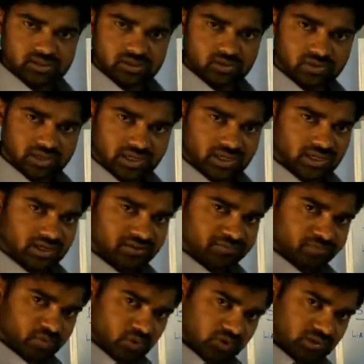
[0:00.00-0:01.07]
Okay, if
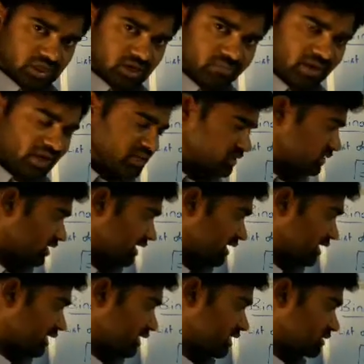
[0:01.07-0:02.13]
both are matched,
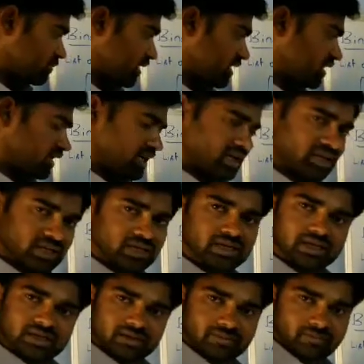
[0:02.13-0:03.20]
then display the
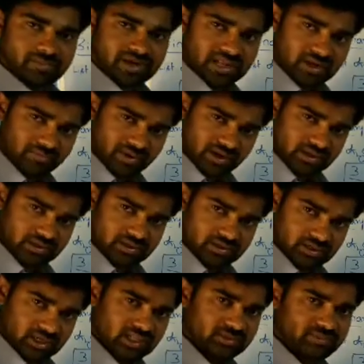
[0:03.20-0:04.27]
mid element,
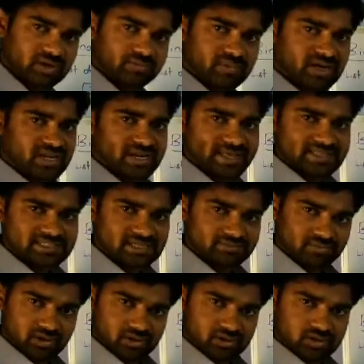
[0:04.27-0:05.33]
nothing but mid index
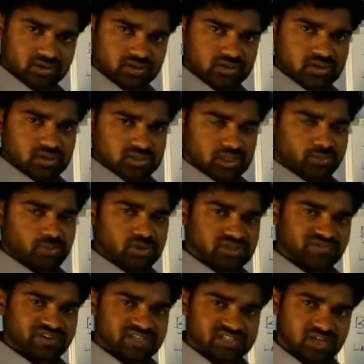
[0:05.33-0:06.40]
number. Suppose if
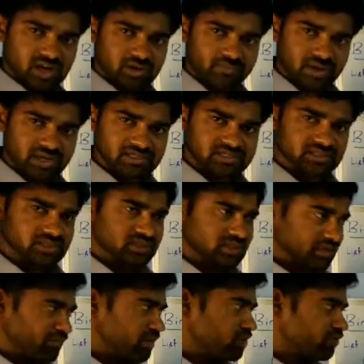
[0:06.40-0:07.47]
it is not matched,
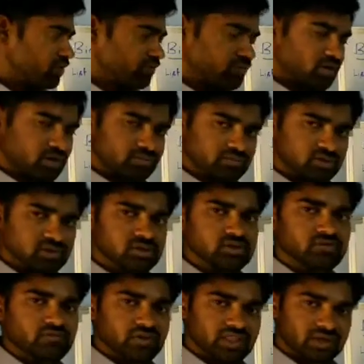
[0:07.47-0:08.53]
then we need to perform
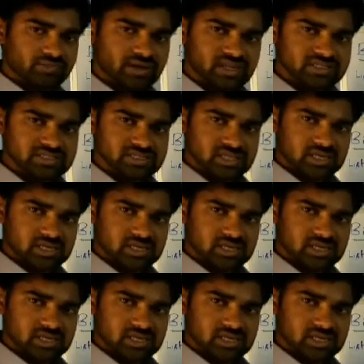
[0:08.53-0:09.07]
whether mid is